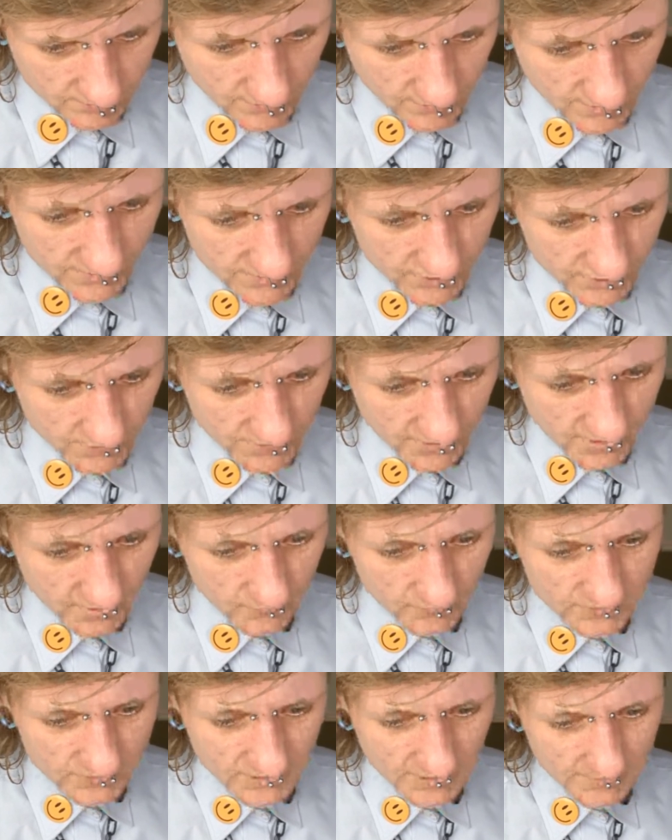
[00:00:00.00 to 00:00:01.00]
Boxer
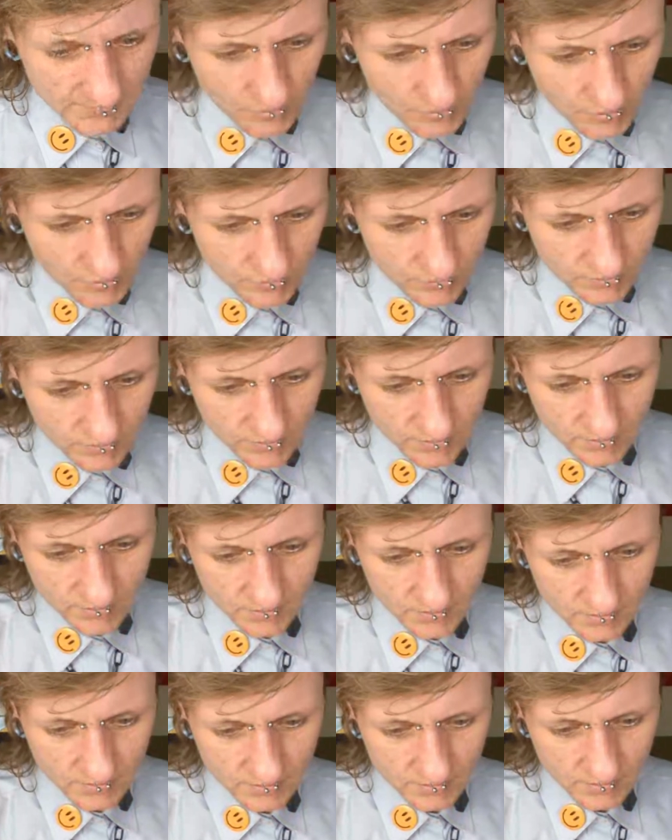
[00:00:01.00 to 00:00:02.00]
Man, what's up?
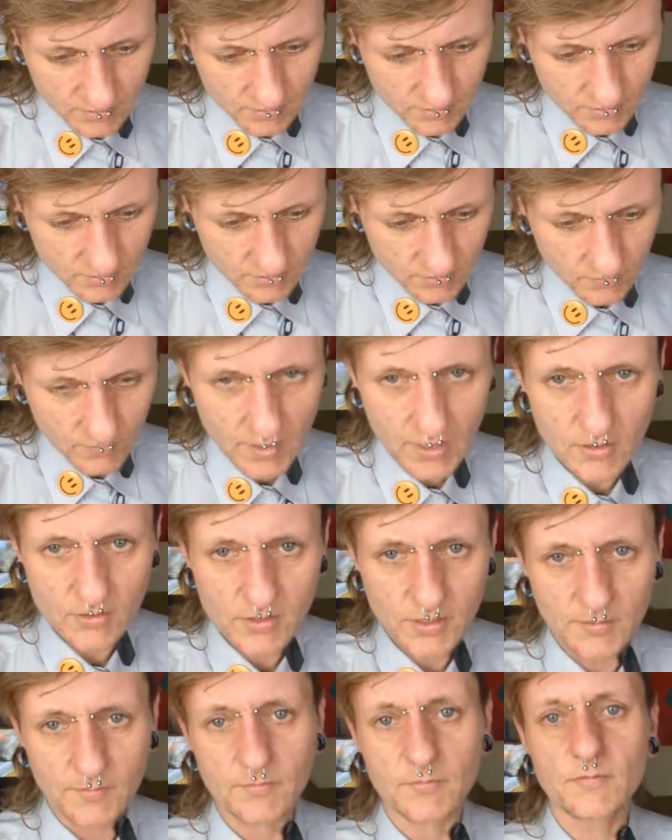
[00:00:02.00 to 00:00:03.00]

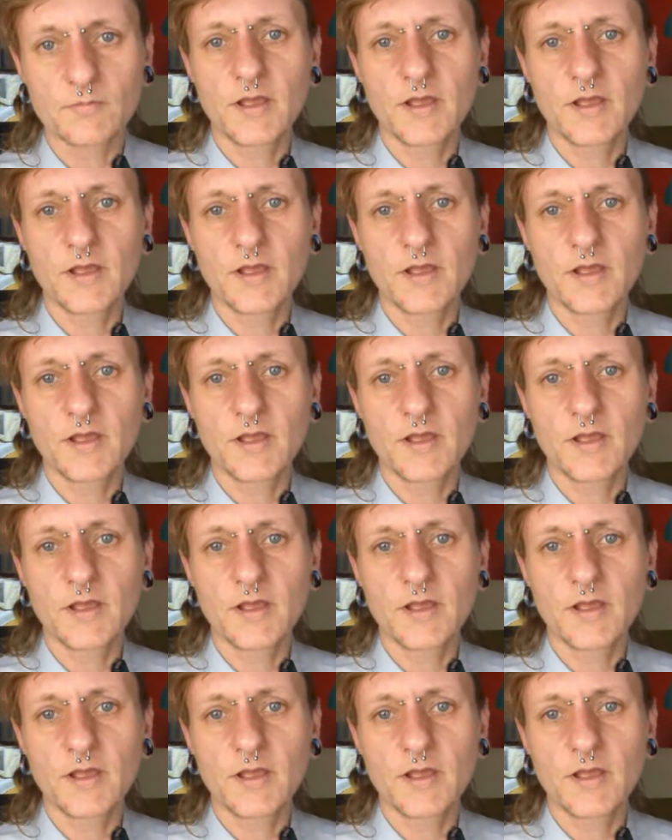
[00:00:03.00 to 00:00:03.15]
Welcome.